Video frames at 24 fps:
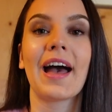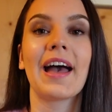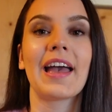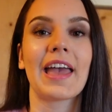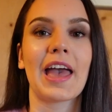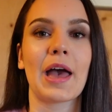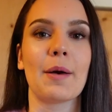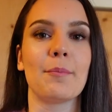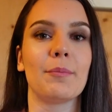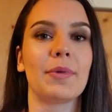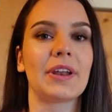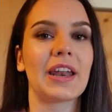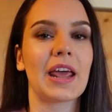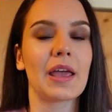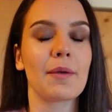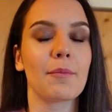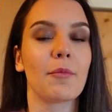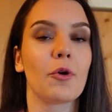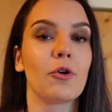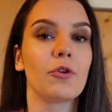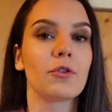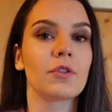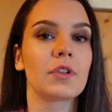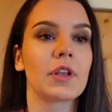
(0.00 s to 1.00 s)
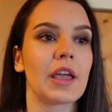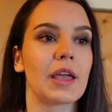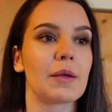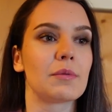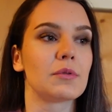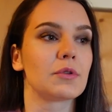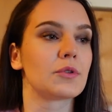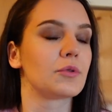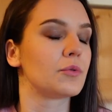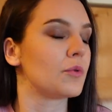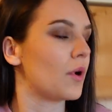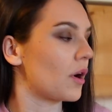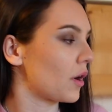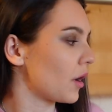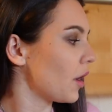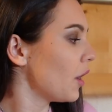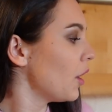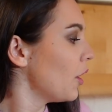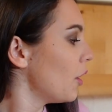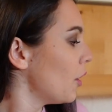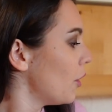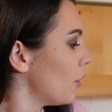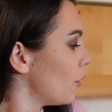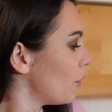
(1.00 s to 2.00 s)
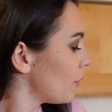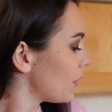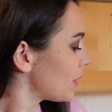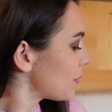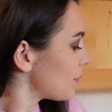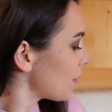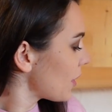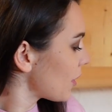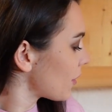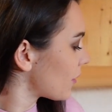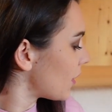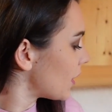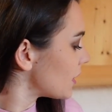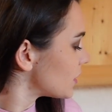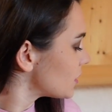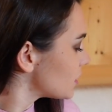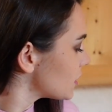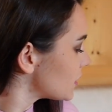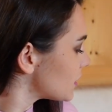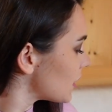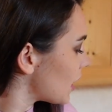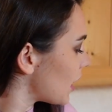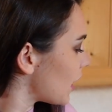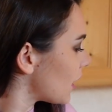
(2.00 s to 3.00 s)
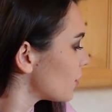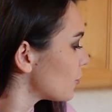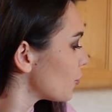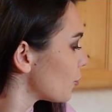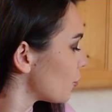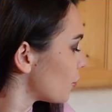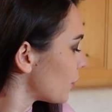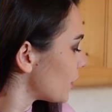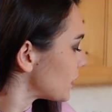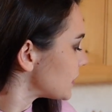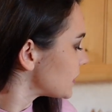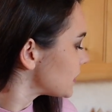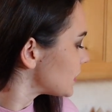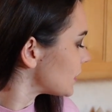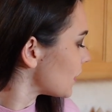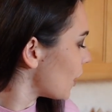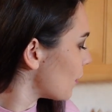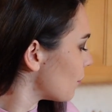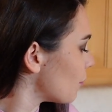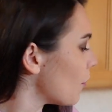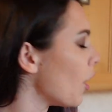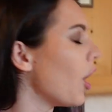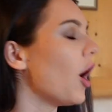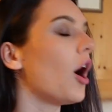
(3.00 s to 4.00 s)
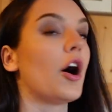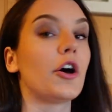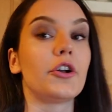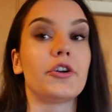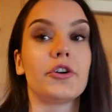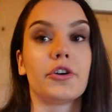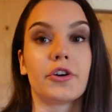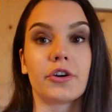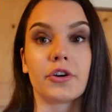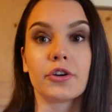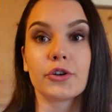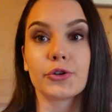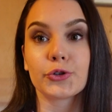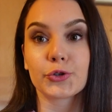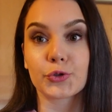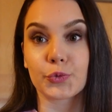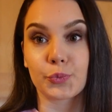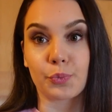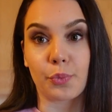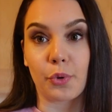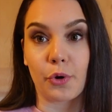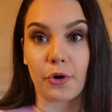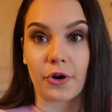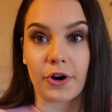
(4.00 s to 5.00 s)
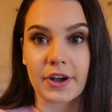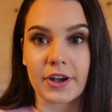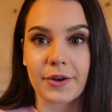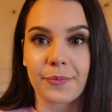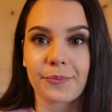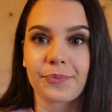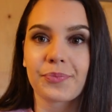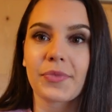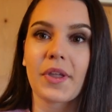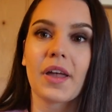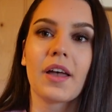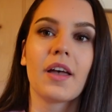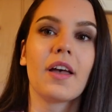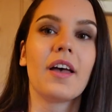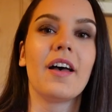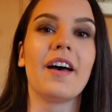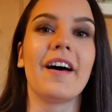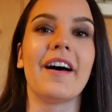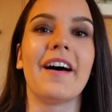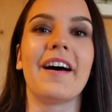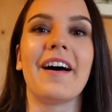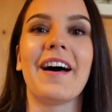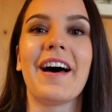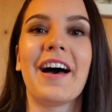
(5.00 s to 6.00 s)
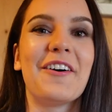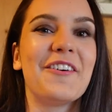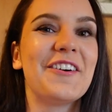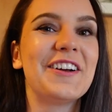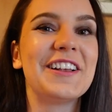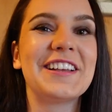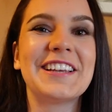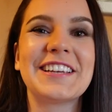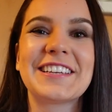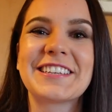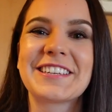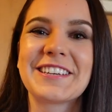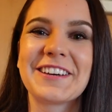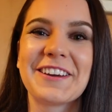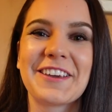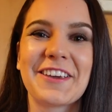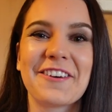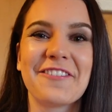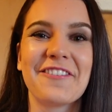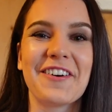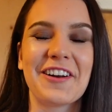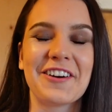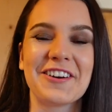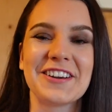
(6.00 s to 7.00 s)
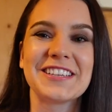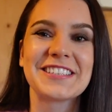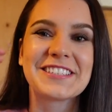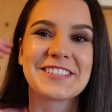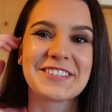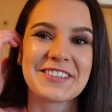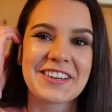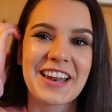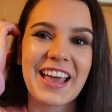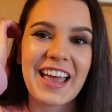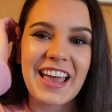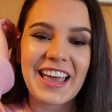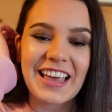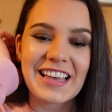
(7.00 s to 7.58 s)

I am, but I'm only able to walk with my crutches and with some other support. I will show you very soon.